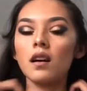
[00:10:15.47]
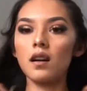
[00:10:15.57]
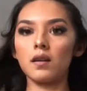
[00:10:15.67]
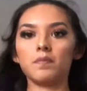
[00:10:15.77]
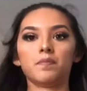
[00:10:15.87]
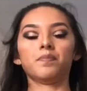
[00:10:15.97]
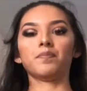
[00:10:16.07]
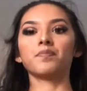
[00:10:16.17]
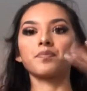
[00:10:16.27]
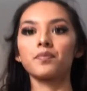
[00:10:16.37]
um,
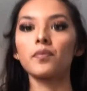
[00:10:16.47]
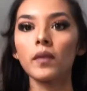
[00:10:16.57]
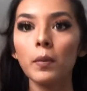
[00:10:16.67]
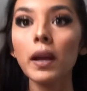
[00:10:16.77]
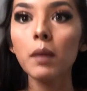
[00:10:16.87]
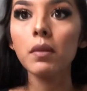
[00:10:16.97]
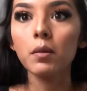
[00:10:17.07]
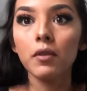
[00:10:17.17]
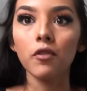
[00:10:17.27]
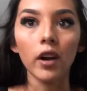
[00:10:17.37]
makeup
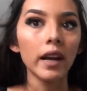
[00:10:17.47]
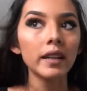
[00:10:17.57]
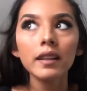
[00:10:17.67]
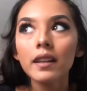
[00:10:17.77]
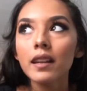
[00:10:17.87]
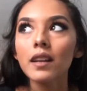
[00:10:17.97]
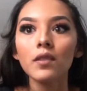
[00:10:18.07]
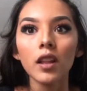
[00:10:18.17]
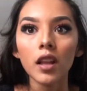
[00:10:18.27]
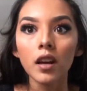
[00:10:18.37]
look before and it didn't
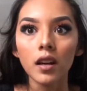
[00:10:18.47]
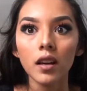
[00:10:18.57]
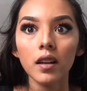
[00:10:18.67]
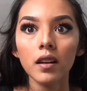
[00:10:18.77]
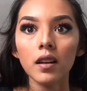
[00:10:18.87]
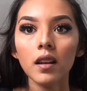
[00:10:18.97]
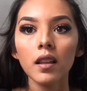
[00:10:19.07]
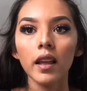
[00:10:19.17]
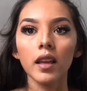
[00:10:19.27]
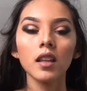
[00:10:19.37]
even look good.
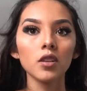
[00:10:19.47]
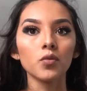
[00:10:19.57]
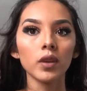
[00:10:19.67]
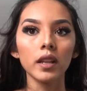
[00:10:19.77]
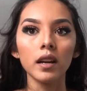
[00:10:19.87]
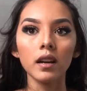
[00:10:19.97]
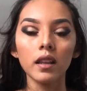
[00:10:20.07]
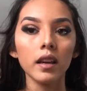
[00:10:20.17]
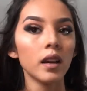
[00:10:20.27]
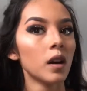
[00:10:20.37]
Like it looked really
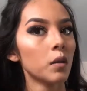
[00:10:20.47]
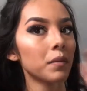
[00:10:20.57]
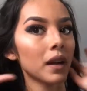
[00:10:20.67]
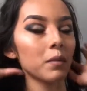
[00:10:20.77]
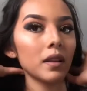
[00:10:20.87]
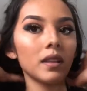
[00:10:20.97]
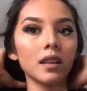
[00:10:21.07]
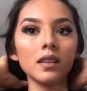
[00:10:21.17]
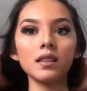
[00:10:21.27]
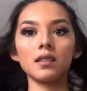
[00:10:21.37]
ugly. But I mean
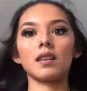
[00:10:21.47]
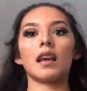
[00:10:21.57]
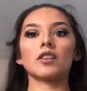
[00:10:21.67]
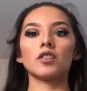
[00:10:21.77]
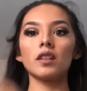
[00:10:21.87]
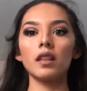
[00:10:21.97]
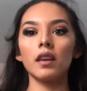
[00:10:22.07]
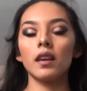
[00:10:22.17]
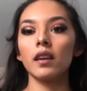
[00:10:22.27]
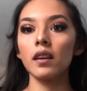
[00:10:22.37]
this
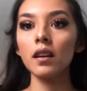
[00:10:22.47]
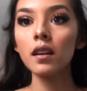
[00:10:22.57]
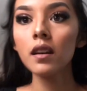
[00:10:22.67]
actually